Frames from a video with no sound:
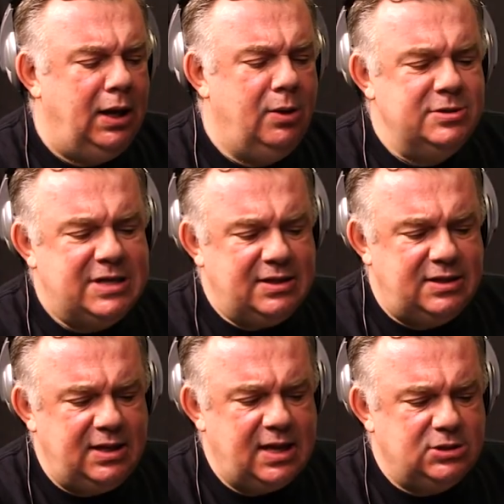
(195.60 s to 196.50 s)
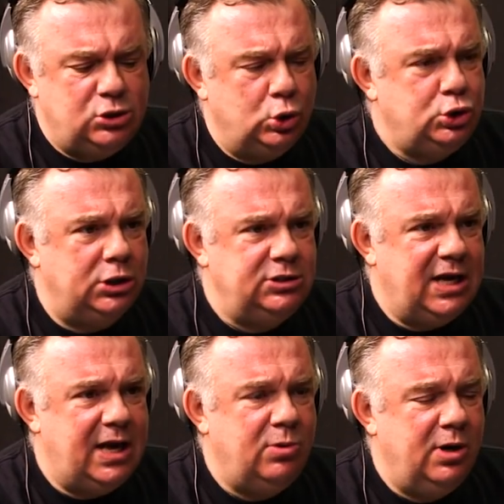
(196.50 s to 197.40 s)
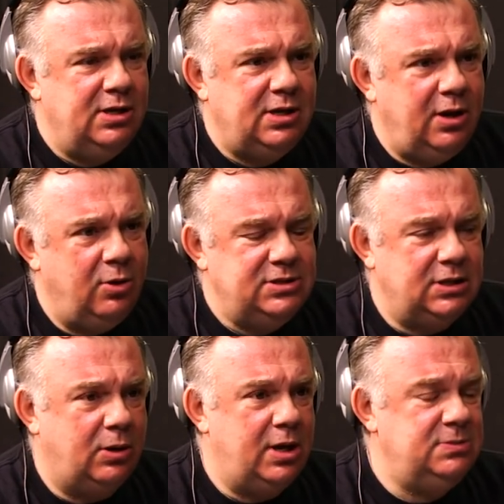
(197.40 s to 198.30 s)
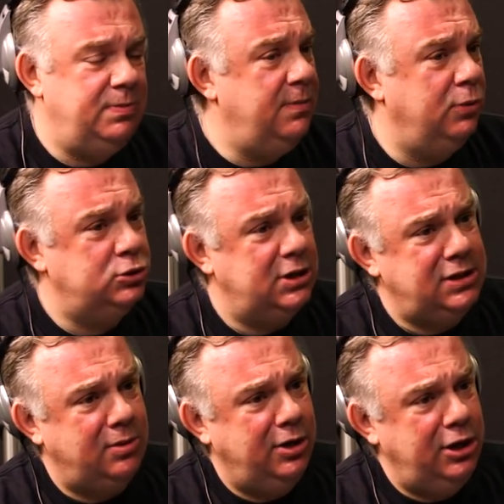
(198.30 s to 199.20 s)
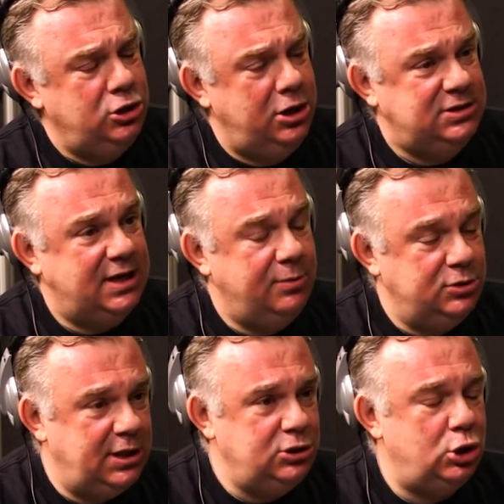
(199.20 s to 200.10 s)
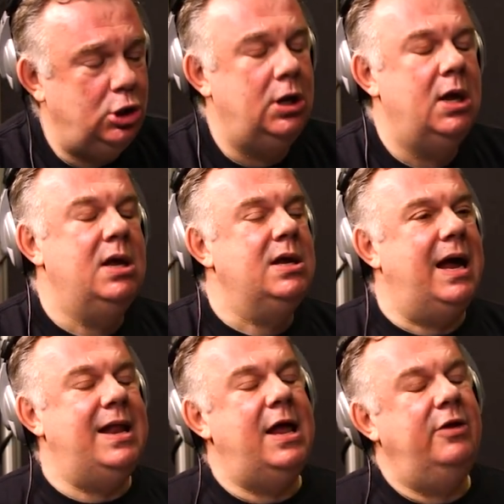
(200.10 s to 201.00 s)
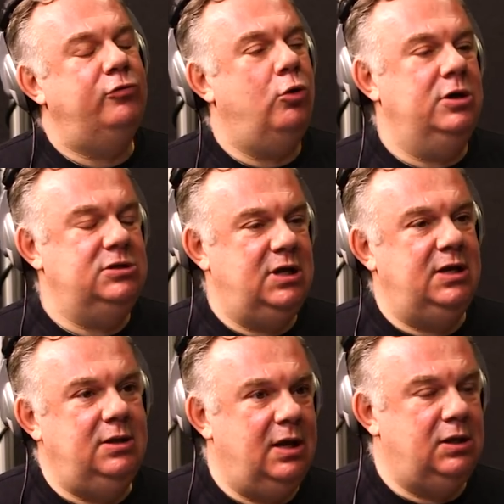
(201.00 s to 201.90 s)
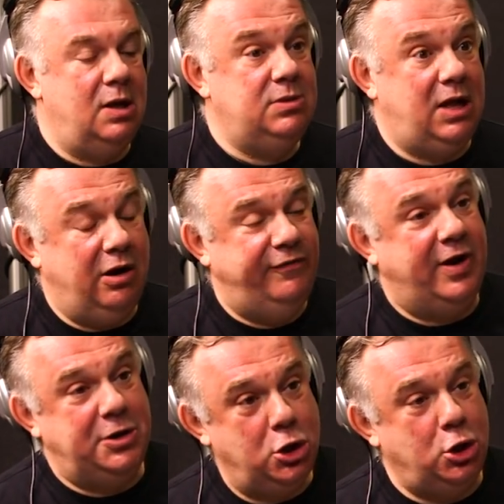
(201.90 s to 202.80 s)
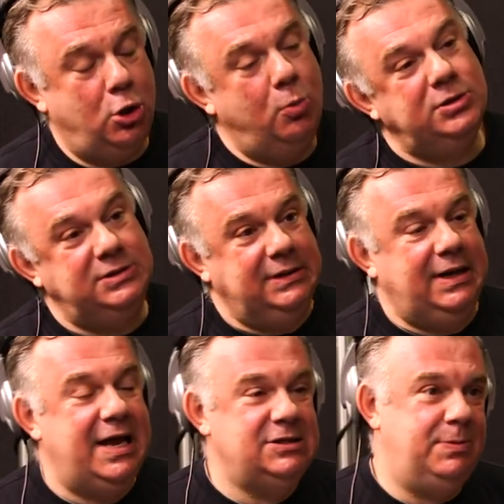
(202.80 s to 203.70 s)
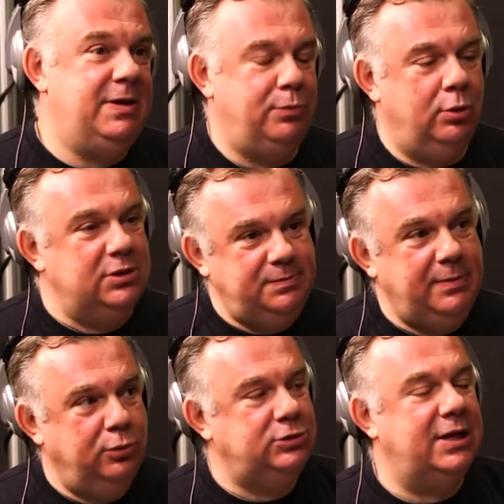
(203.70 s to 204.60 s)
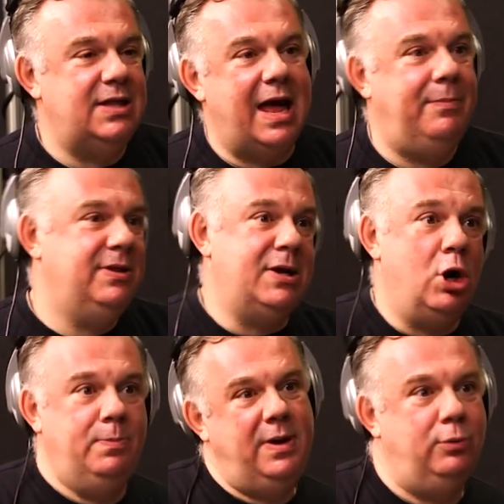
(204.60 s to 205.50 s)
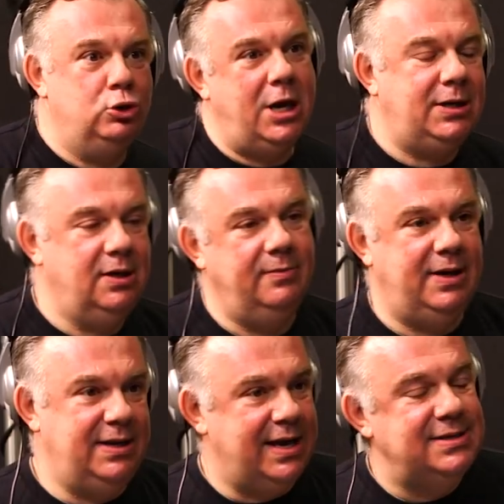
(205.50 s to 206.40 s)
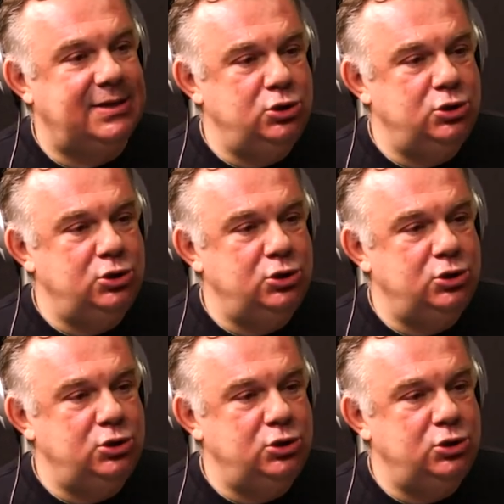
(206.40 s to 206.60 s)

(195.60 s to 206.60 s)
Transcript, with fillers: there was that thing that Solskjaer said where you know he said like his people said they were in. Mm. He said he was injured, and then of course then the club clarified no no no it wasn't his people. His people said that, but then our people checked him and he is